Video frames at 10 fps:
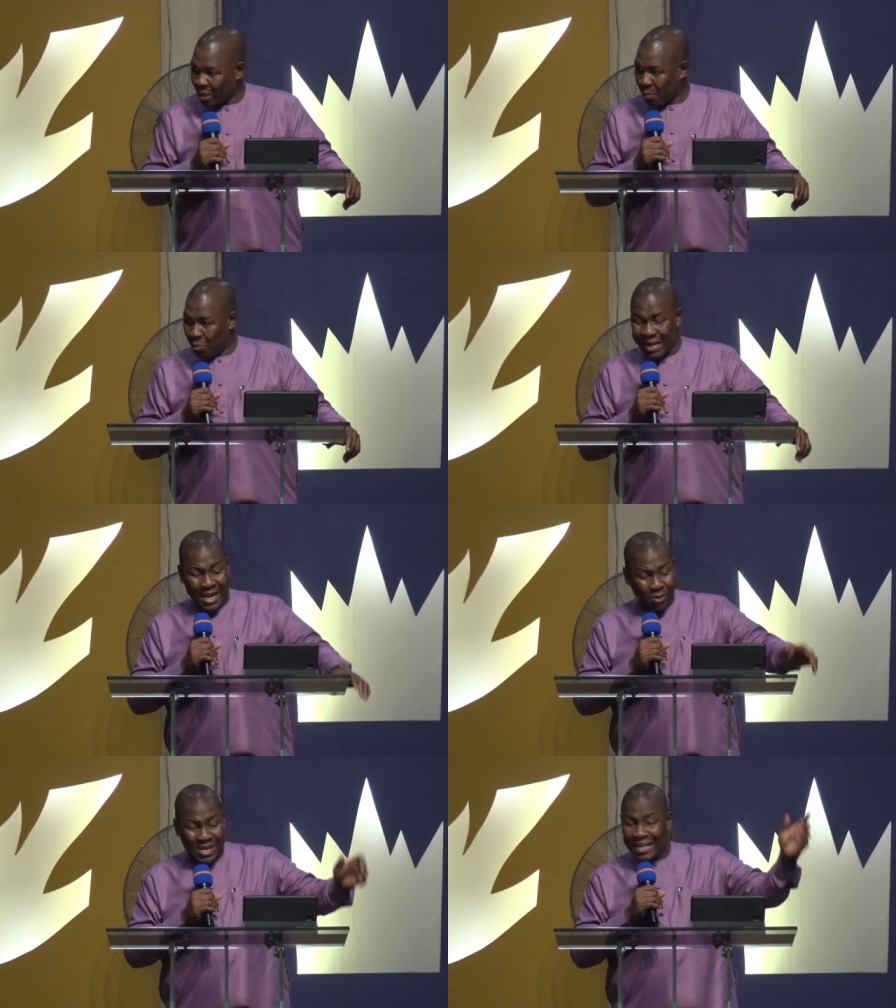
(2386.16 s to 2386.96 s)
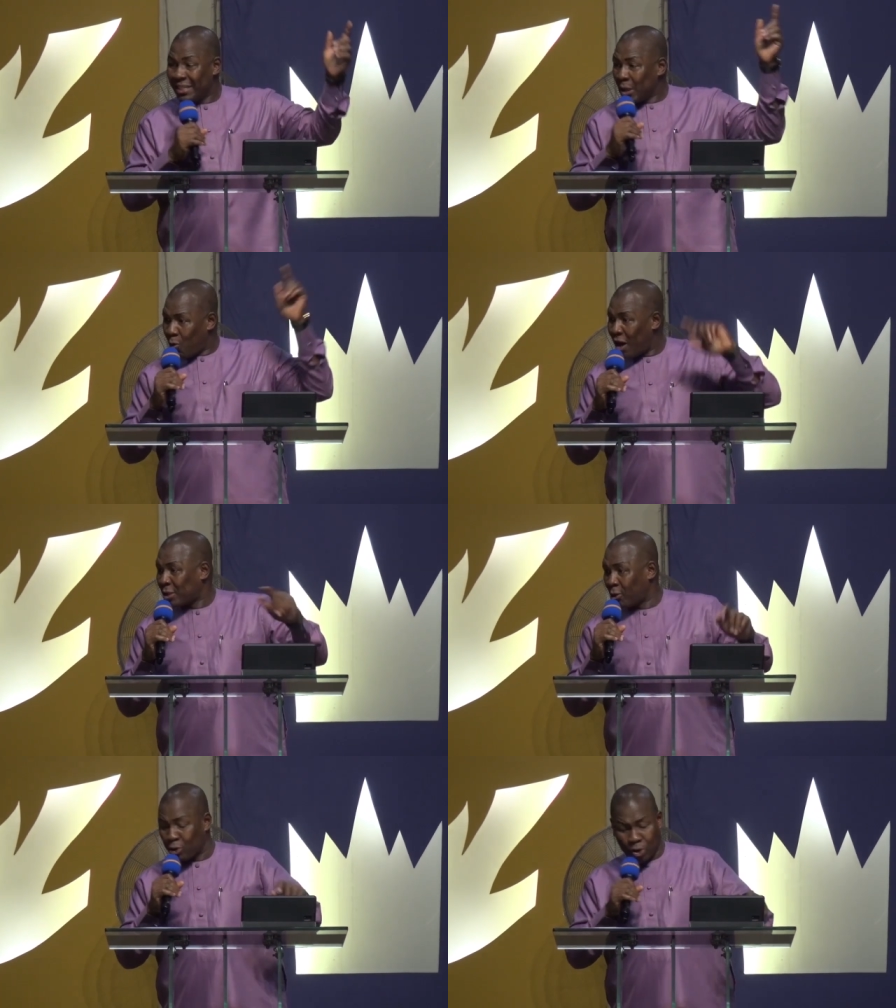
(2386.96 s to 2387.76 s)
But I know that the reward is
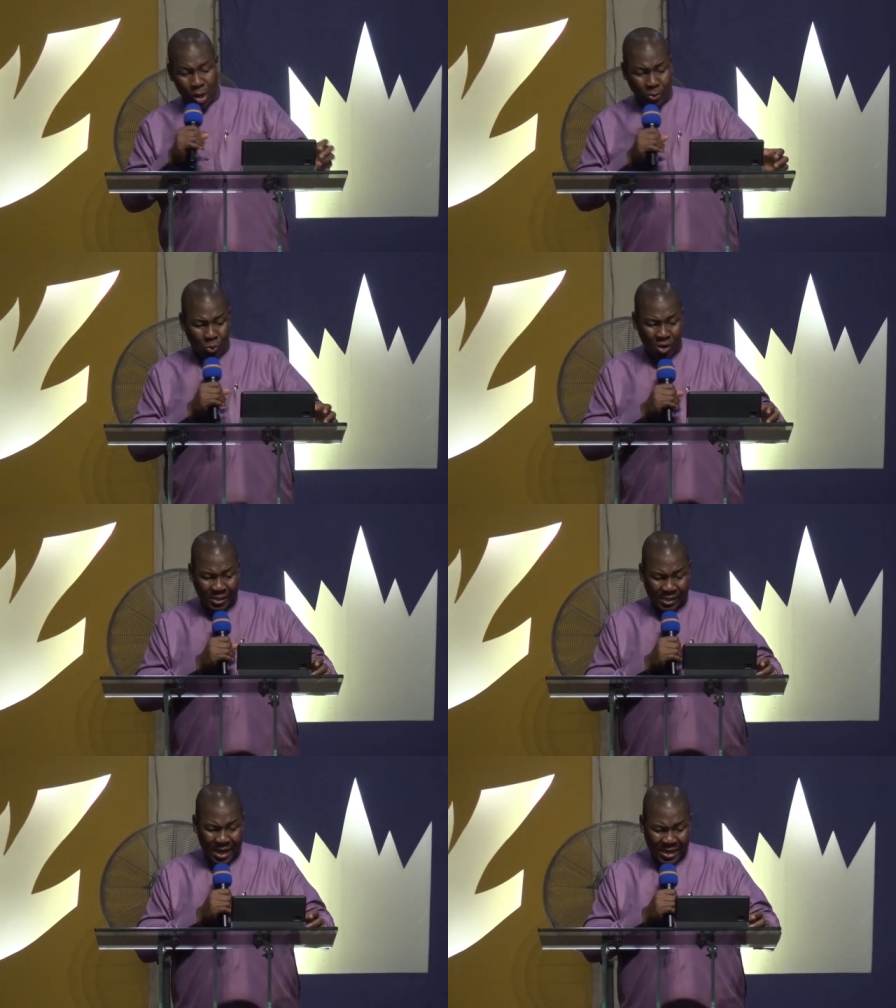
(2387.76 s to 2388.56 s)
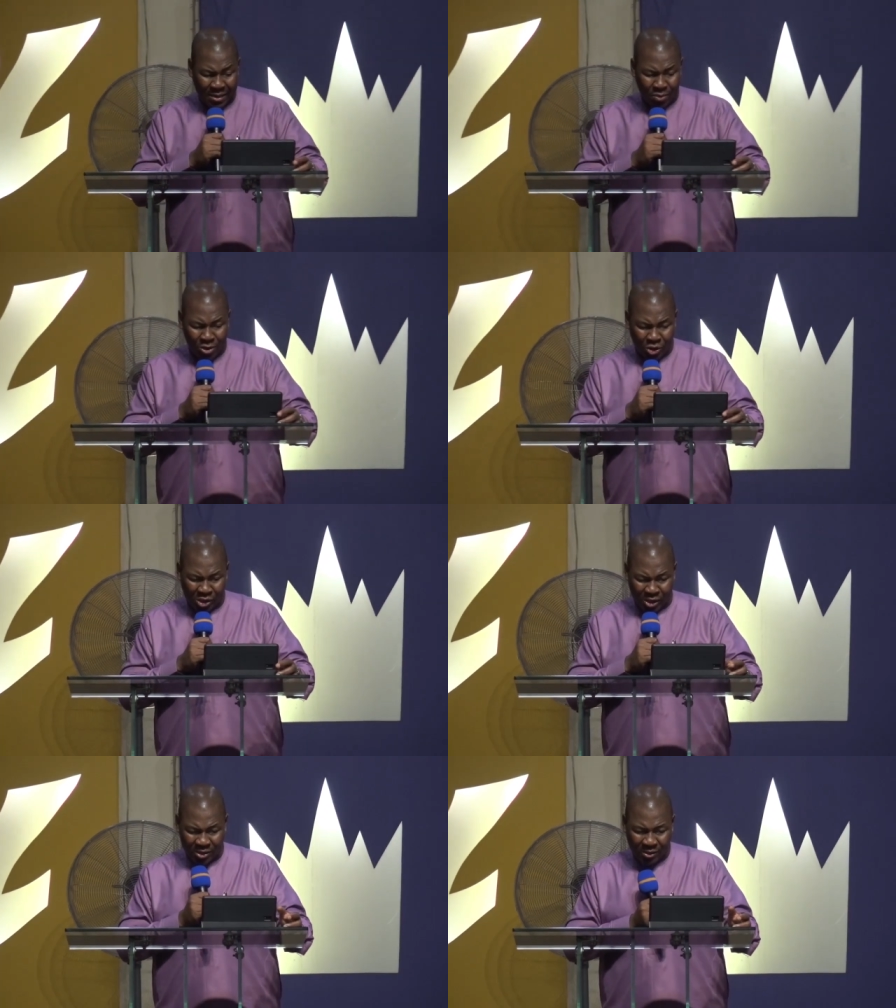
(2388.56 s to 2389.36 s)
going to come to us in the name of
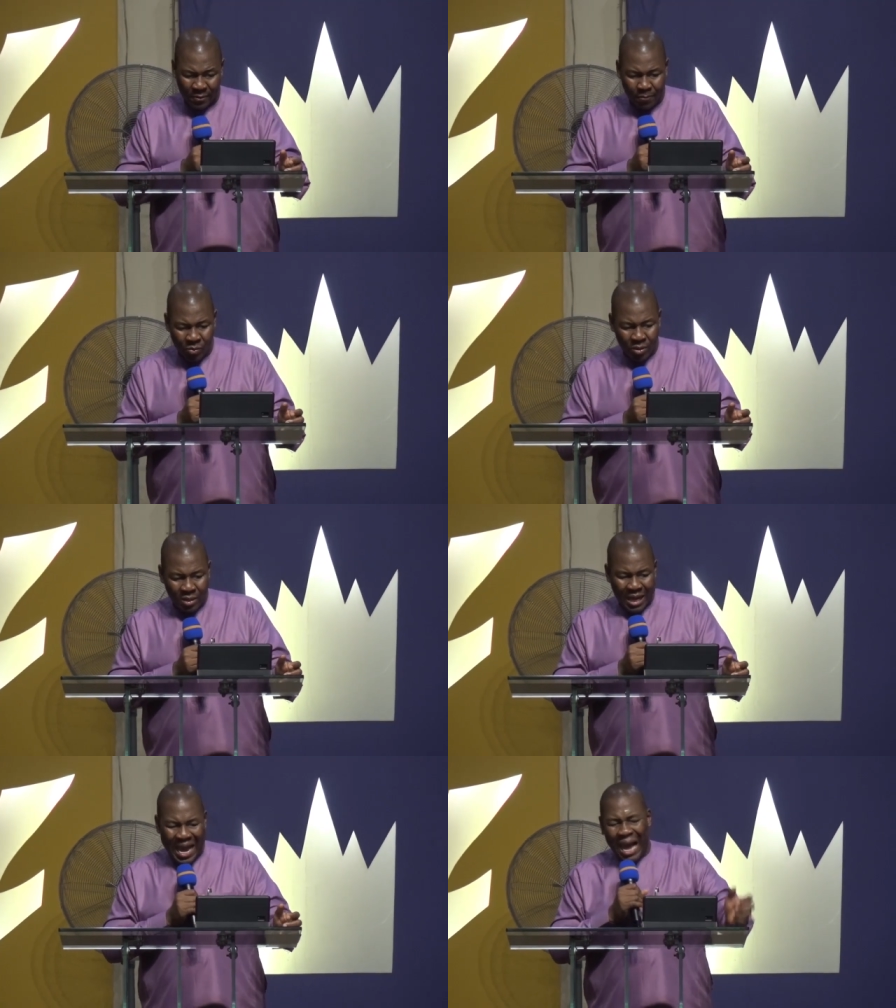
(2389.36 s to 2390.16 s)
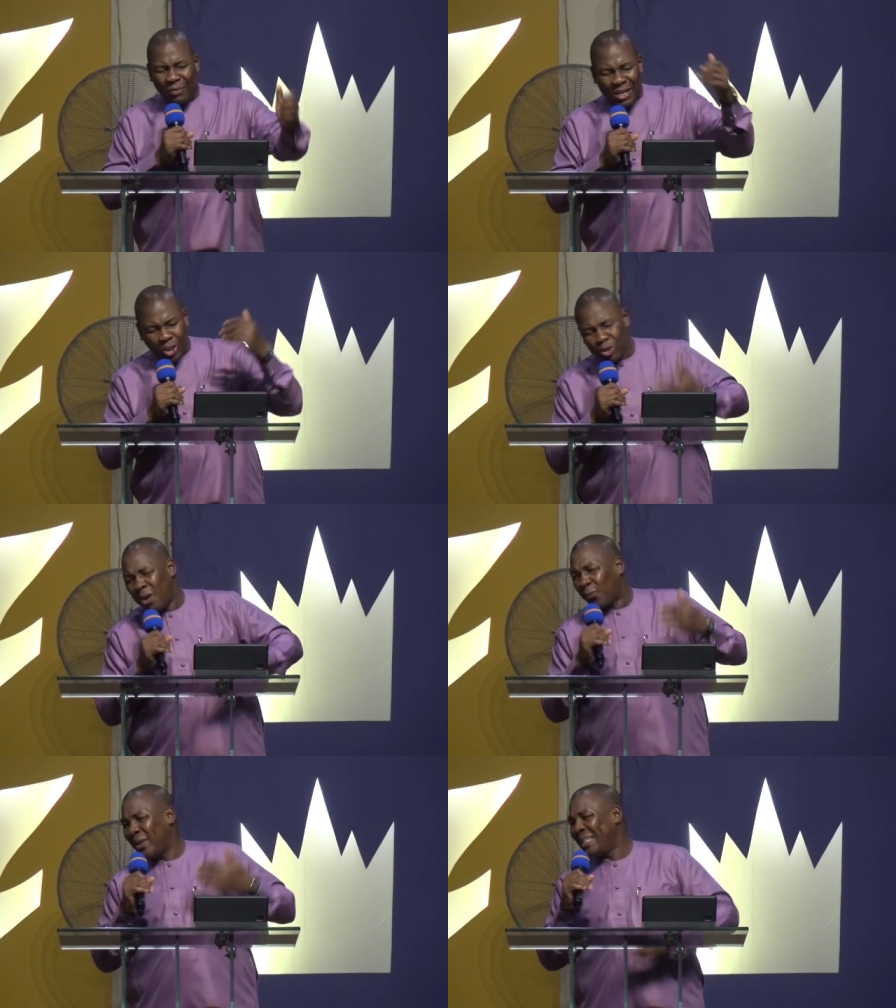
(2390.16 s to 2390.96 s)
Jesus. I have a
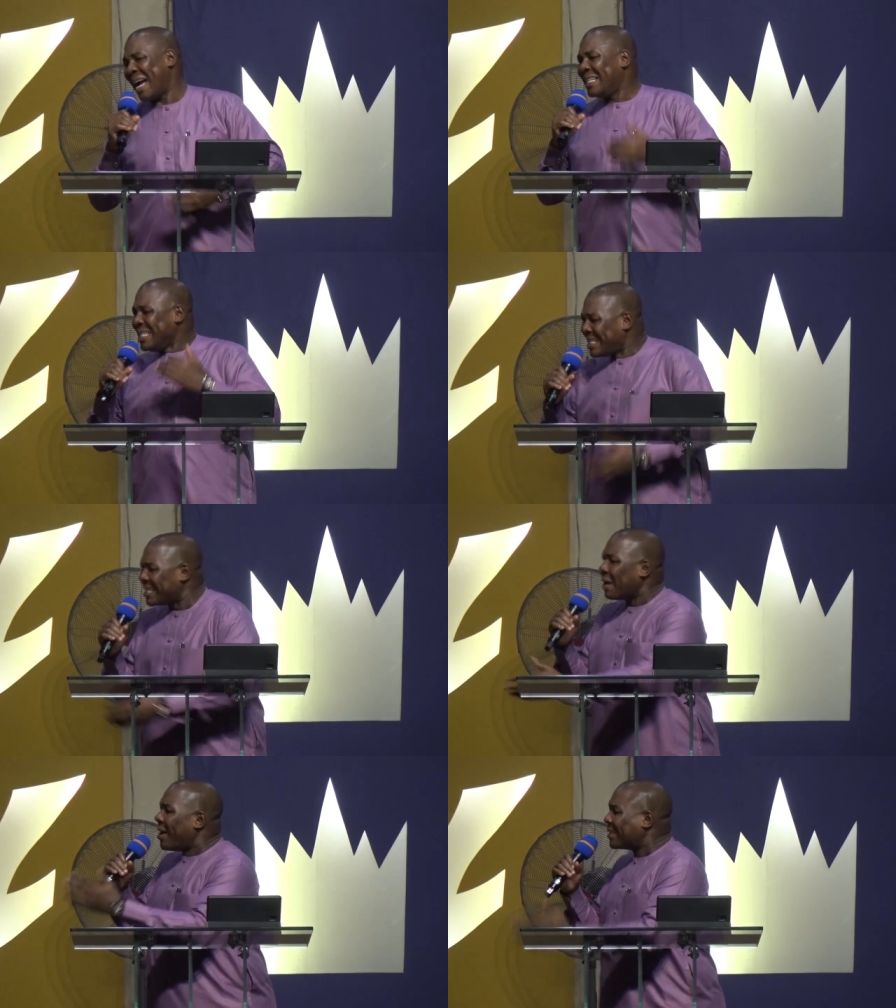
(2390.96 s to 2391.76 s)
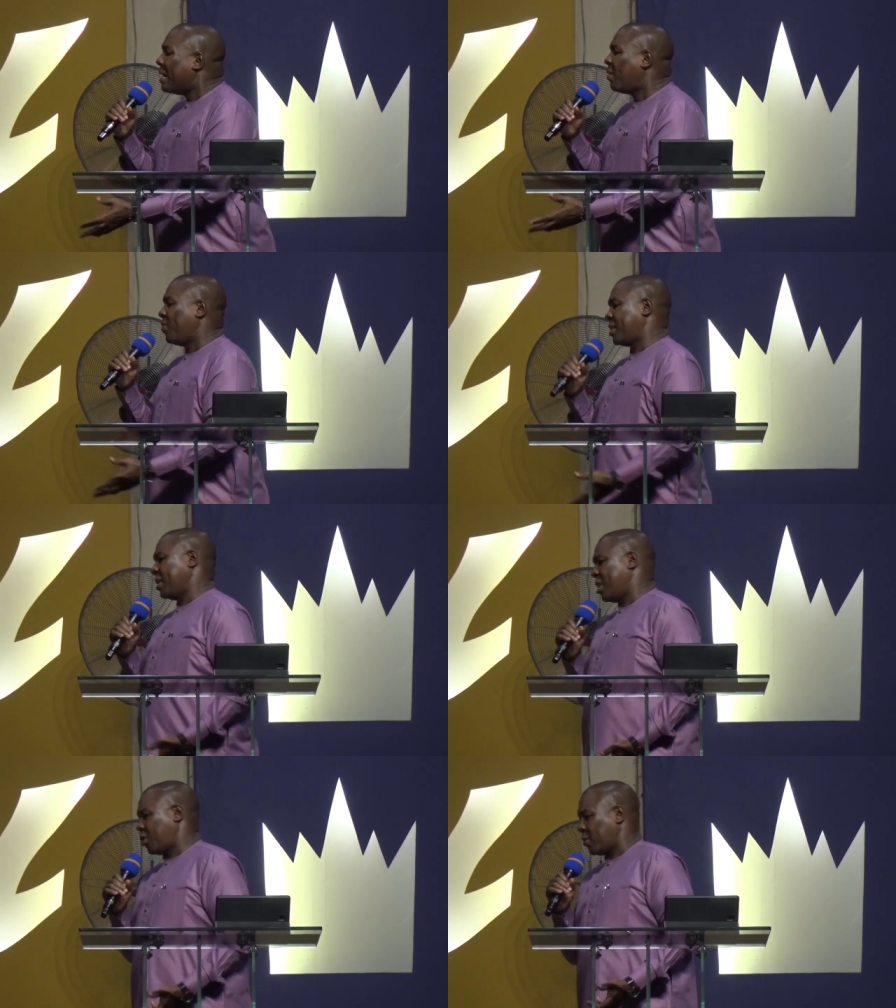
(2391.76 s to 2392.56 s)
strong feeling that this is our time of
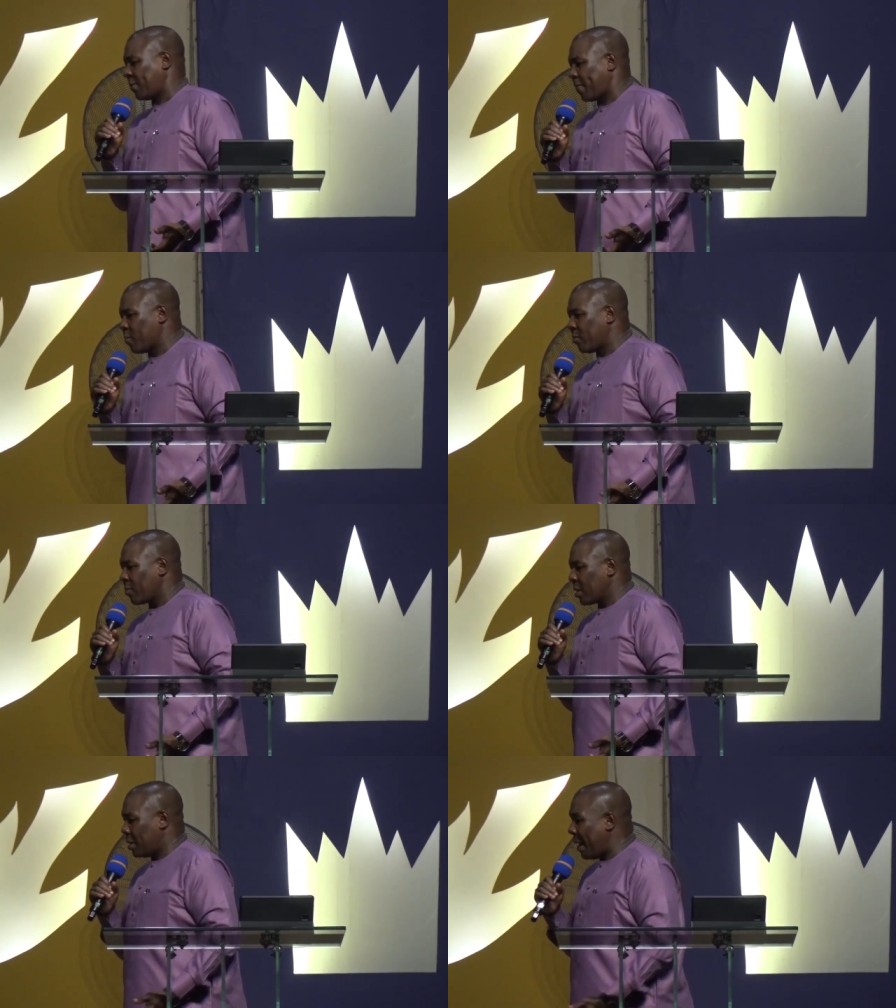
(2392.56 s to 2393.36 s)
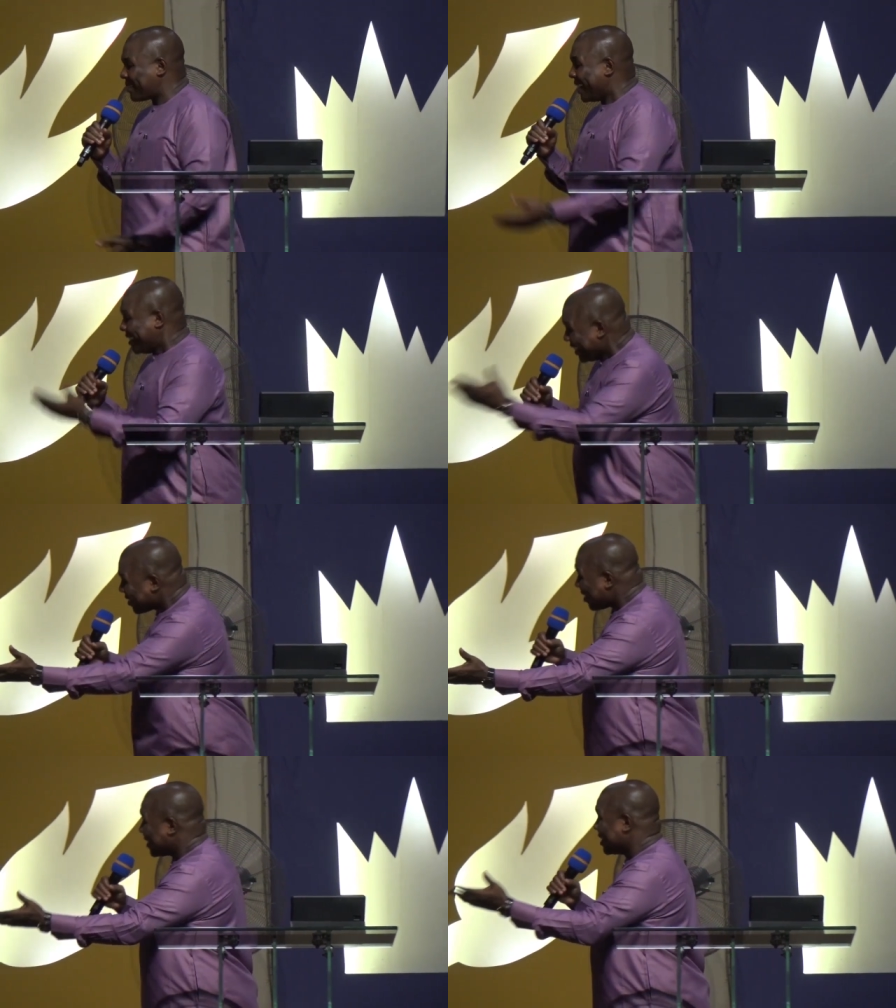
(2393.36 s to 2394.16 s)
visitation. God said,
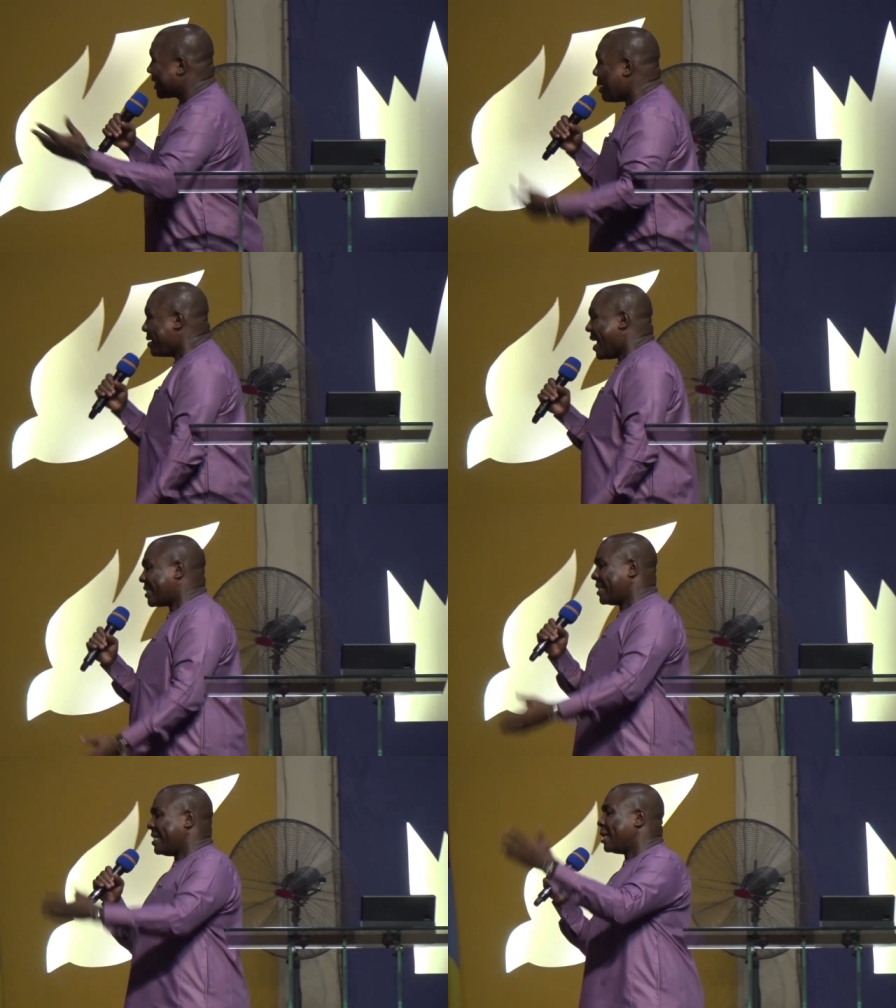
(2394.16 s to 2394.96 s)
Jesus is the same yesterday,